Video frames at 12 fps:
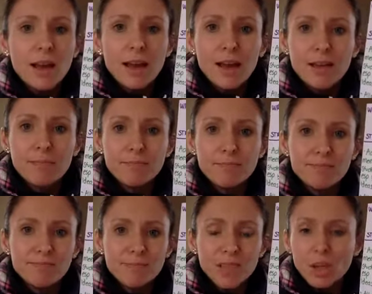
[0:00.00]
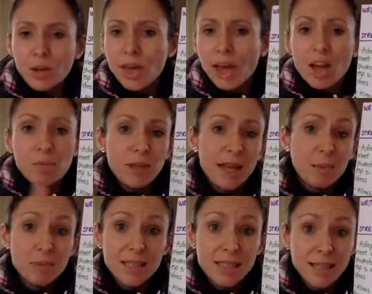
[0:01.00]
how to play a
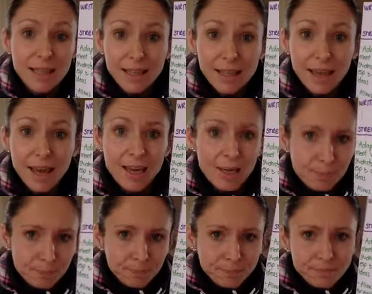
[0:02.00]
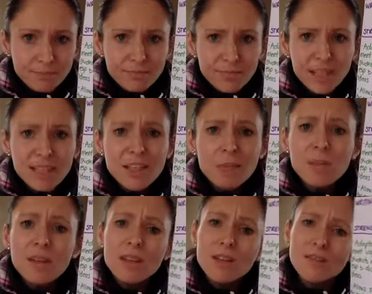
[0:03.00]
particular game.
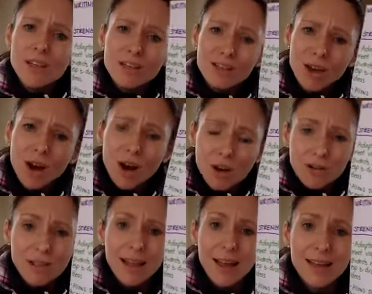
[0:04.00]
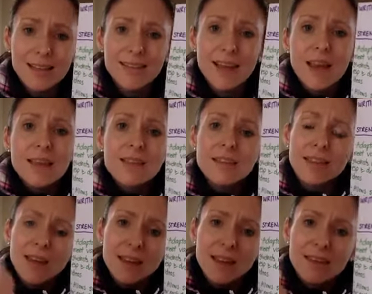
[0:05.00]
Something that you've done as a whole class that
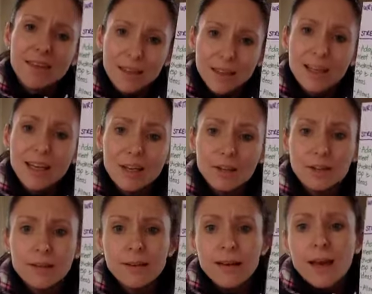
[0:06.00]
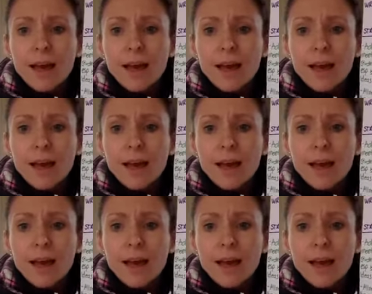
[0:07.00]
they can then lean on.